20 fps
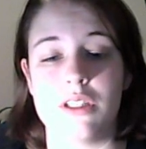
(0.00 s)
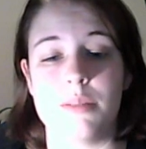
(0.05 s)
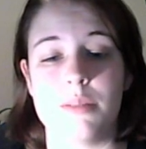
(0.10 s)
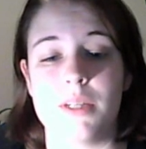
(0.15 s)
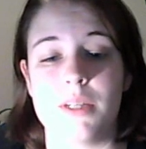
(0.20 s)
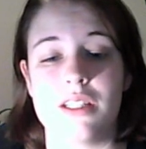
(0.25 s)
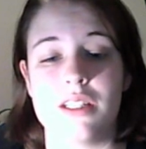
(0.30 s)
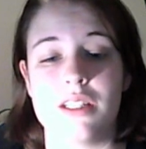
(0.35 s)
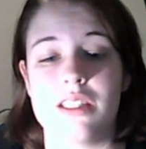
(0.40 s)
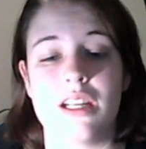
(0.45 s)

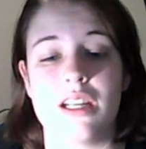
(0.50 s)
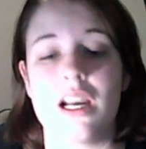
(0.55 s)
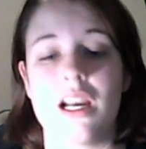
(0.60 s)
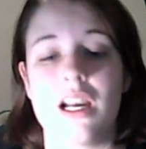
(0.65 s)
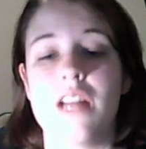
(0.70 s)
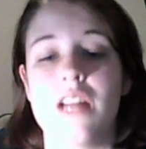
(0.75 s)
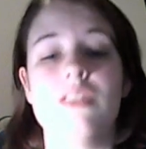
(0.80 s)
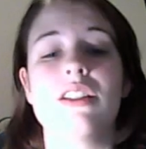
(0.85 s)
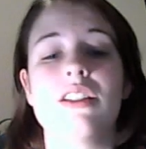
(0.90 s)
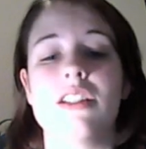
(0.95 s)
because the kind
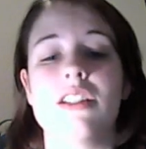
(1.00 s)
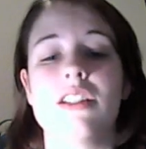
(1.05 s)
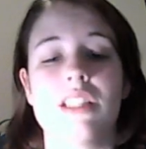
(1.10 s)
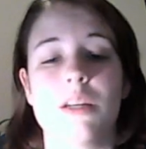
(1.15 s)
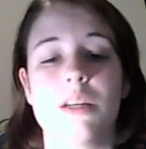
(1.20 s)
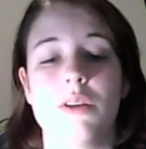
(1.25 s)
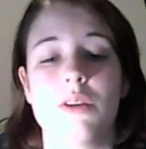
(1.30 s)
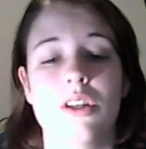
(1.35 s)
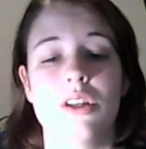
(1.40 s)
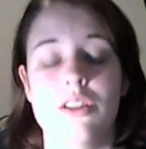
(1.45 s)
of skills they
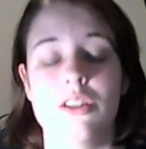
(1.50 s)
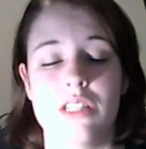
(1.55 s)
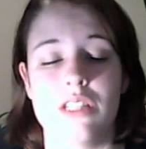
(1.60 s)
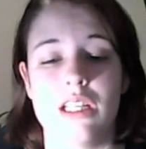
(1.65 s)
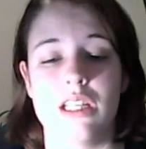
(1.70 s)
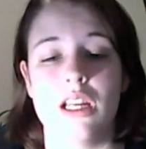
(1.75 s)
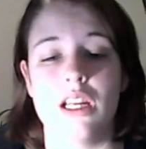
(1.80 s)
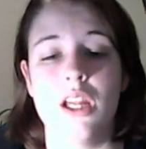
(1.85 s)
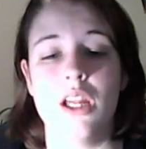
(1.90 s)
were using